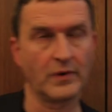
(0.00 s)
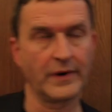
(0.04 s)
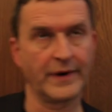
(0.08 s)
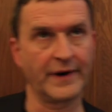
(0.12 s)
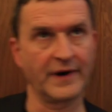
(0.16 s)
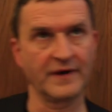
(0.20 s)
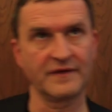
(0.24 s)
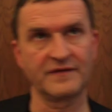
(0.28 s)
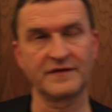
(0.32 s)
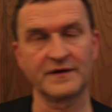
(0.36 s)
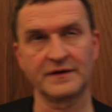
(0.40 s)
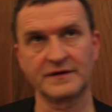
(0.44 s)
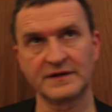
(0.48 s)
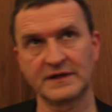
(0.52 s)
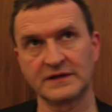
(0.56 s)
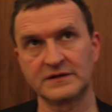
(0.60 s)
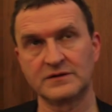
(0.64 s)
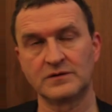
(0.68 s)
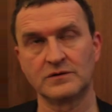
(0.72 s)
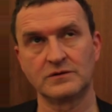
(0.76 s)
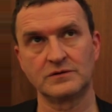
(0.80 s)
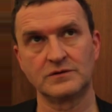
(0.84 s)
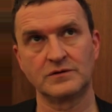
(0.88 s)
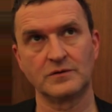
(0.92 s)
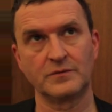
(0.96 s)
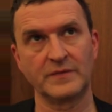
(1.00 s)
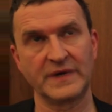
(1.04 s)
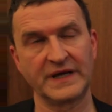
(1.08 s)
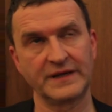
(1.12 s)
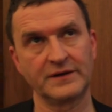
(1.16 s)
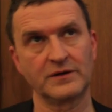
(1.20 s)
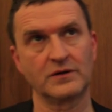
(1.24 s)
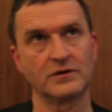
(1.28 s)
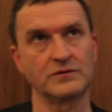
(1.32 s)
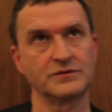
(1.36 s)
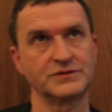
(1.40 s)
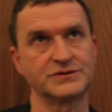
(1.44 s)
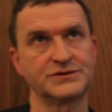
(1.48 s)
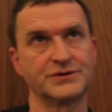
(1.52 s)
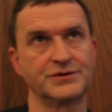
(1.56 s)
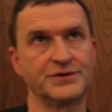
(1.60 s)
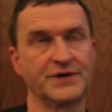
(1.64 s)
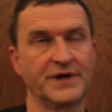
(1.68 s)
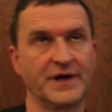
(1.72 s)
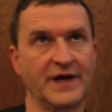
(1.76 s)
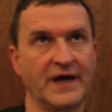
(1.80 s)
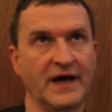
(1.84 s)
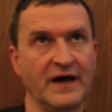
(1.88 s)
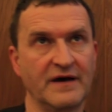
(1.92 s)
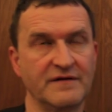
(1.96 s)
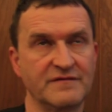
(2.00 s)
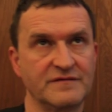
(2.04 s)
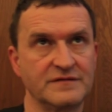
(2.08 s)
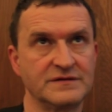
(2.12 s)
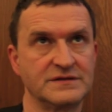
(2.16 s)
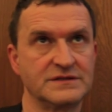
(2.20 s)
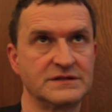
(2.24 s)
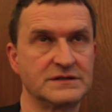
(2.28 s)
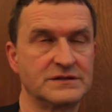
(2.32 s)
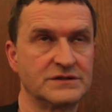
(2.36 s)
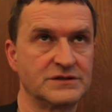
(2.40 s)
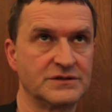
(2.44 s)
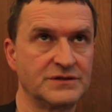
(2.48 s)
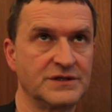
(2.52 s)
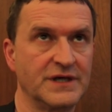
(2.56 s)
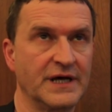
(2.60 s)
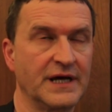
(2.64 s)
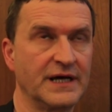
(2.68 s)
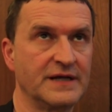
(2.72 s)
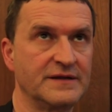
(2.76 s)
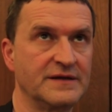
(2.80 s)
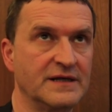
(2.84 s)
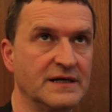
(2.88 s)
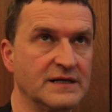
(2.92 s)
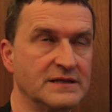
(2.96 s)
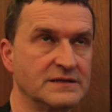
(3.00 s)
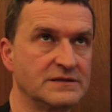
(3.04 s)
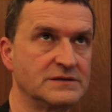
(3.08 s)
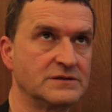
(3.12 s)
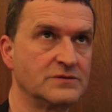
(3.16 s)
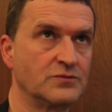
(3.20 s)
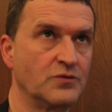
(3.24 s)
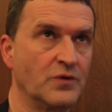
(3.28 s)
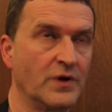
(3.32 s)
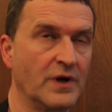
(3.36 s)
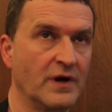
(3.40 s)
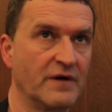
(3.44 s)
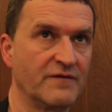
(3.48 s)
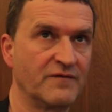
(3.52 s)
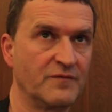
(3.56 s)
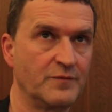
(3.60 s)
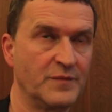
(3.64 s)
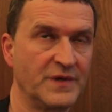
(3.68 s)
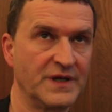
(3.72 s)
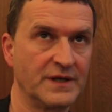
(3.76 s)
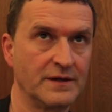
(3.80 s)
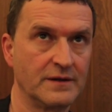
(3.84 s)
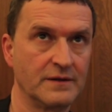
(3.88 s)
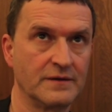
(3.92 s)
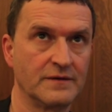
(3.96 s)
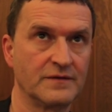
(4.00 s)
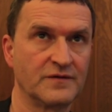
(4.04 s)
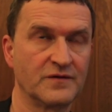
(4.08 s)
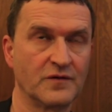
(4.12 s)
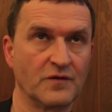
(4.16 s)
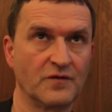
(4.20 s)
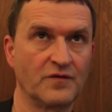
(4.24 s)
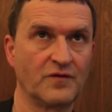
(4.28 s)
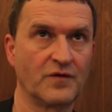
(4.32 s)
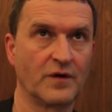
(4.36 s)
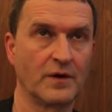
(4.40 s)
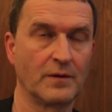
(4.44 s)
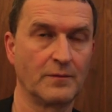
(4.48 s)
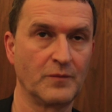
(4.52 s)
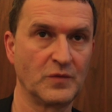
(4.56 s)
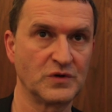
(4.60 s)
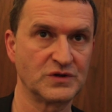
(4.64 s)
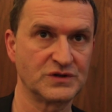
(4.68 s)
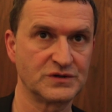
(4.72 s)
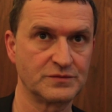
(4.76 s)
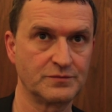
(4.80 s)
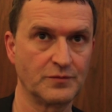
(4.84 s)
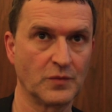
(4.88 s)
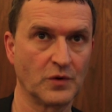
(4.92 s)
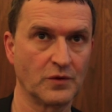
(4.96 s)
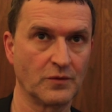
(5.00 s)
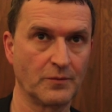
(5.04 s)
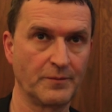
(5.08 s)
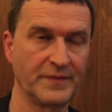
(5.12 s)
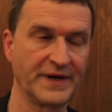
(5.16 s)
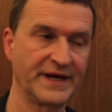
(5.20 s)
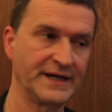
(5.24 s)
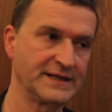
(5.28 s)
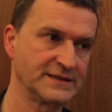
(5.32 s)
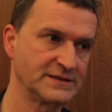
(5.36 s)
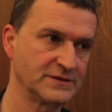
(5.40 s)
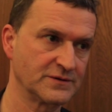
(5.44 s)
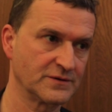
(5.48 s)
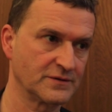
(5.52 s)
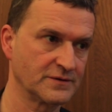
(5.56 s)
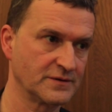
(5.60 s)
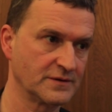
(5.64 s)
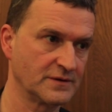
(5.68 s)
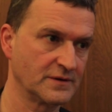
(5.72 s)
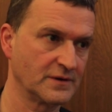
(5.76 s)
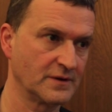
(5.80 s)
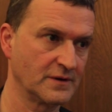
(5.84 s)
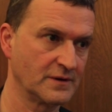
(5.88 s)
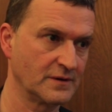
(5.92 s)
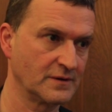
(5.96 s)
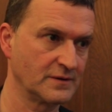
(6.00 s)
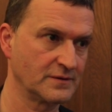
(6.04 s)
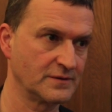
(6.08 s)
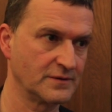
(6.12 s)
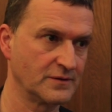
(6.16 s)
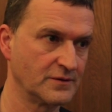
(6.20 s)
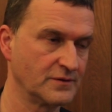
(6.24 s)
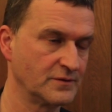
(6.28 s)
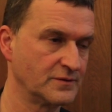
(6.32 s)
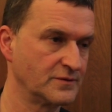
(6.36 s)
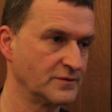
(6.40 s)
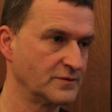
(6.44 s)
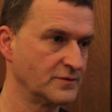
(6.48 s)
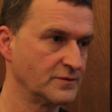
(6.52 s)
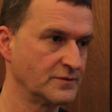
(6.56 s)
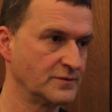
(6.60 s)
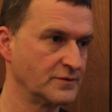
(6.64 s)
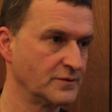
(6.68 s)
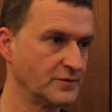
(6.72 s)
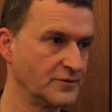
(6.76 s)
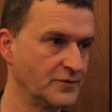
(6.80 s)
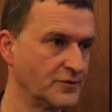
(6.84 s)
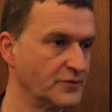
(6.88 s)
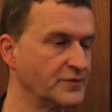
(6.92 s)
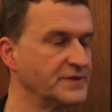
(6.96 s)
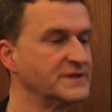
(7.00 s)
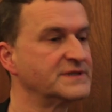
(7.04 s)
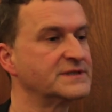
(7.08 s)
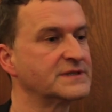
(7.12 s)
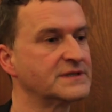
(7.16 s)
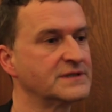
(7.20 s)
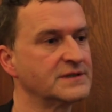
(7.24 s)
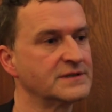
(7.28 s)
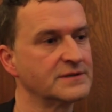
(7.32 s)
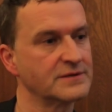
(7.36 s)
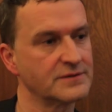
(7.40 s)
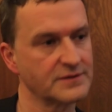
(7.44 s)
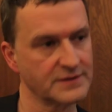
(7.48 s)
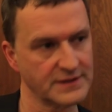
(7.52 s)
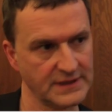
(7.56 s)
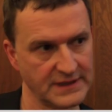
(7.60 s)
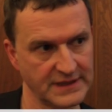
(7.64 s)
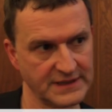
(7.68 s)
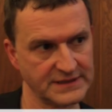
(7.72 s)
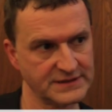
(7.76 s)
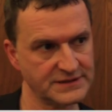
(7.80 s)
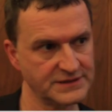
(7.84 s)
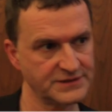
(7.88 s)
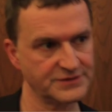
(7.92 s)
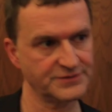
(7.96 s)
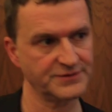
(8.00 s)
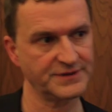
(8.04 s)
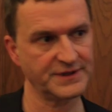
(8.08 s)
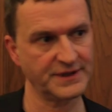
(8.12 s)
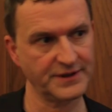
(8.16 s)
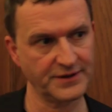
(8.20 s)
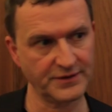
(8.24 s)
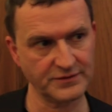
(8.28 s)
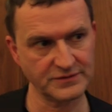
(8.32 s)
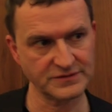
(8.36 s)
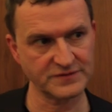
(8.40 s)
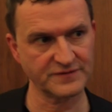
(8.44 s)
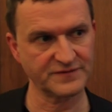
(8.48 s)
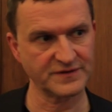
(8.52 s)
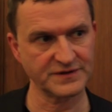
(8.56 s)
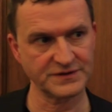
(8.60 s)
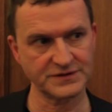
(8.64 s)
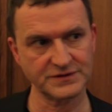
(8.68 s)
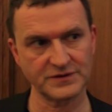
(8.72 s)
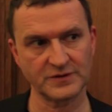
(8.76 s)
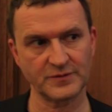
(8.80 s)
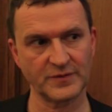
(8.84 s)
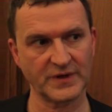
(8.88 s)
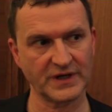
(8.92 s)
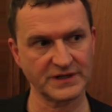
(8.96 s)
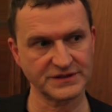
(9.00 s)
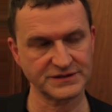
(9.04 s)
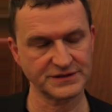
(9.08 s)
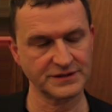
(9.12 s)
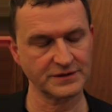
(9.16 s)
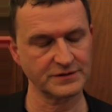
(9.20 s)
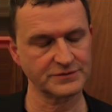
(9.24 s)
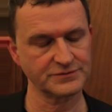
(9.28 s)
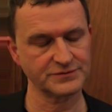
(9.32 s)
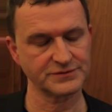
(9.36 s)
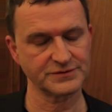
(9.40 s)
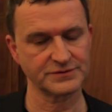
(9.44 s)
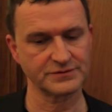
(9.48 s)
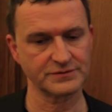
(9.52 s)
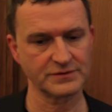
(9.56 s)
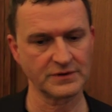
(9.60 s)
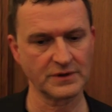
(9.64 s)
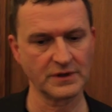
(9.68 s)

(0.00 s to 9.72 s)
I think that the main concern I have is today that we have been so far much more based on the risk related to the use of internet by children.